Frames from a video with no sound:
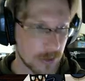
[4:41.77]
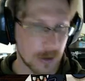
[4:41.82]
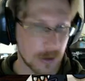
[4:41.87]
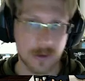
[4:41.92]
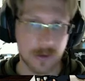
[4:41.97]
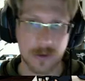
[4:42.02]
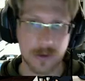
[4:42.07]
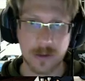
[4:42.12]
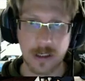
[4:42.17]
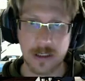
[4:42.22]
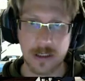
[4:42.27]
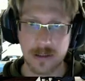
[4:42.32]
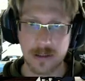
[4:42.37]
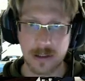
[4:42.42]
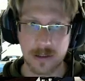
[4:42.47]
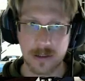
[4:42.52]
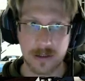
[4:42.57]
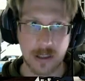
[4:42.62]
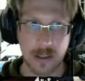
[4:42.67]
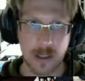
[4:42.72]
you guys
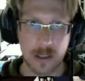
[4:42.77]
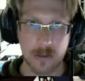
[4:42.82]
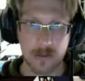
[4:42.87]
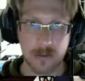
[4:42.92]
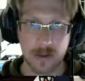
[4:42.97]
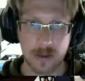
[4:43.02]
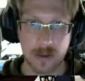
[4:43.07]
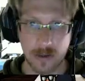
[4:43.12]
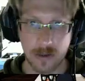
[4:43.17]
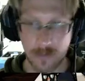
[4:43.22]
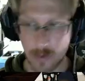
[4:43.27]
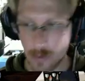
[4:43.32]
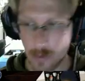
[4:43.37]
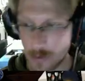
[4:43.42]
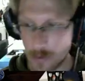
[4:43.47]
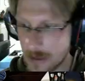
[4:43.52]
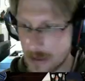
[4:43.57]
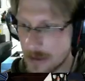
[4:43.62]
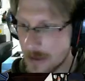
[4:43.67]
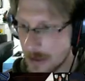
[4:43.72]
these games and give you
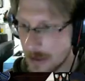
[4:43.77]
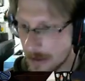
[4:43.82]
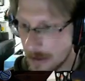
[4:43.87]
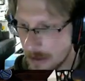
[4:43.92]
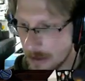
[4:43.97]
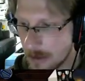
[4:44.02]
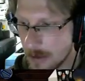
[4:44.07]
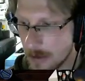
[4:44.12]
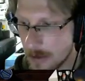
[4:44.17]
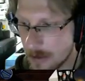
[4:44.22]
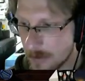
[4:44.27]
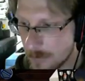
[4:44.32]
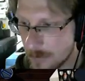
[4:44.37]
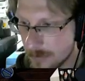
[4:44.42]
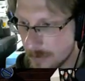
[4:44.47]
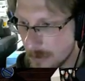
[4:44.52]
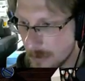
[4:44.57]
an idea of